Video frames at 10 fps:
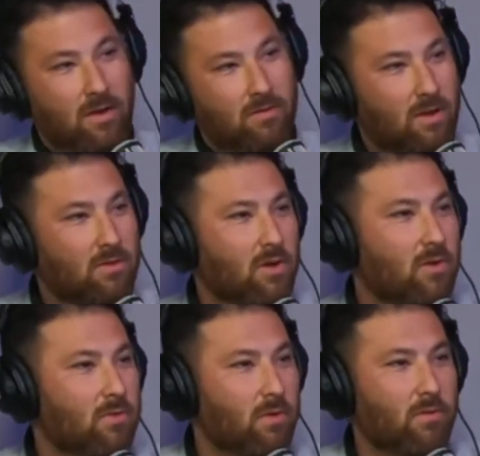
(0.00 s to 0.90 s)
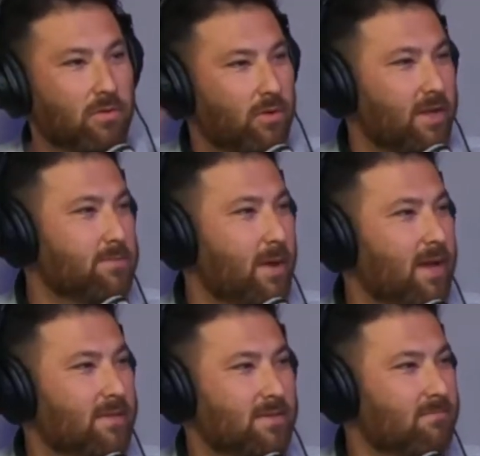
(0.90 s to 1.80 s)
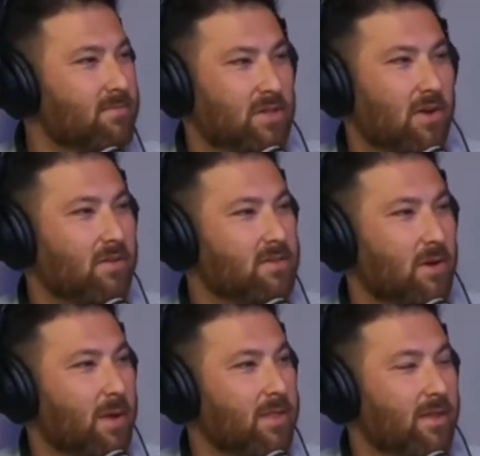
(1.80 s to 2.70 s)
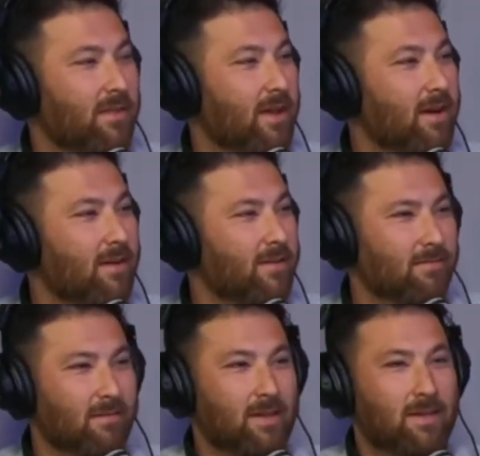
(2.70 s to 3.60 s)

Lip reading: I'll go over to Grants Pass, start my thing there, and